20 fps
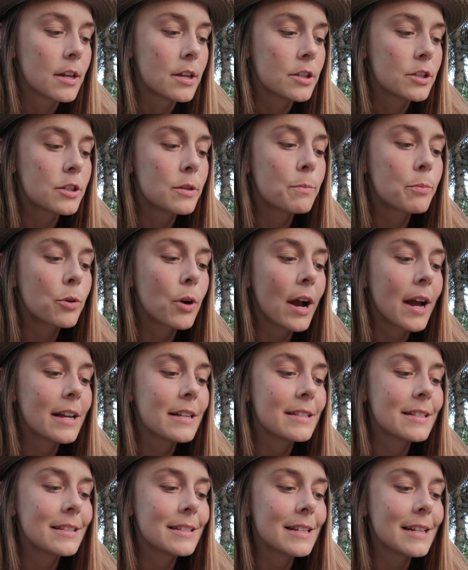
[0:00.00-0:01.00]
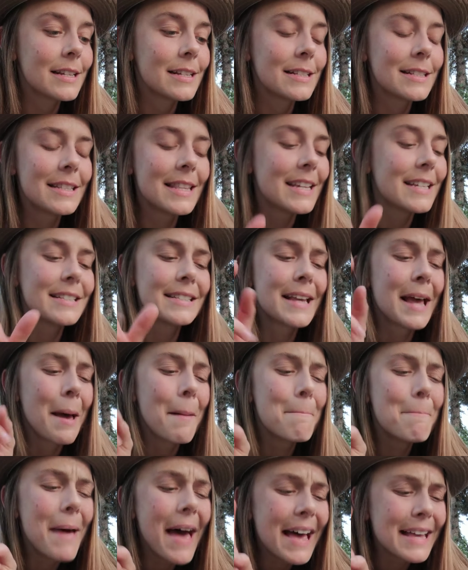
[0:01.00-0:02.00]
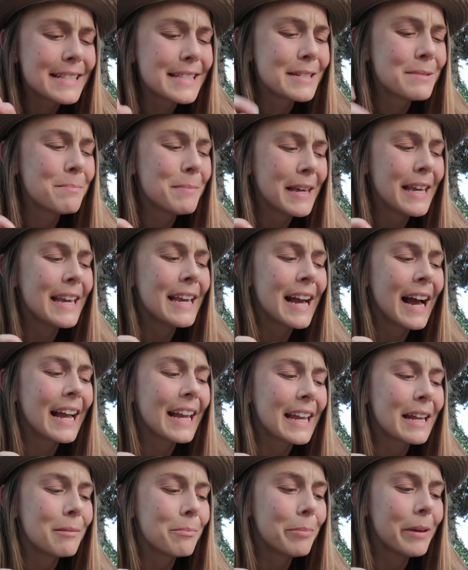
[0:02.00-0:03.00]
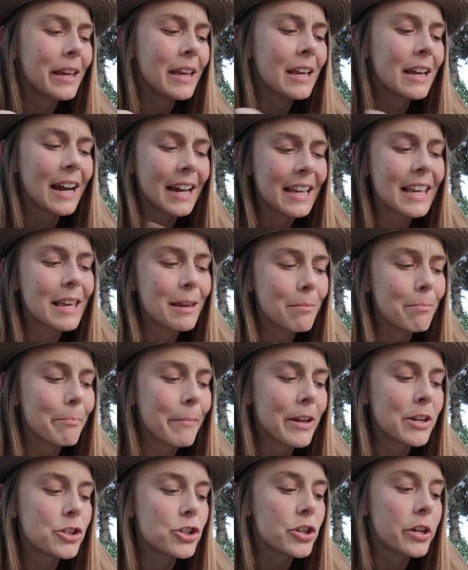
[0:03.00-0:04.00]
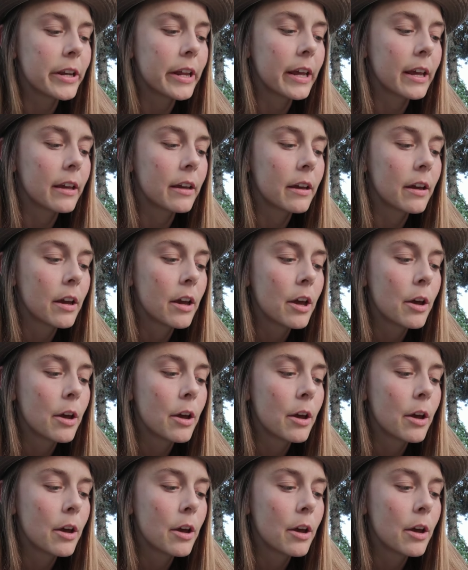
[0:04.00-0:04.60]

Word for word: Suppressed is this best me I can be I keep mentioning.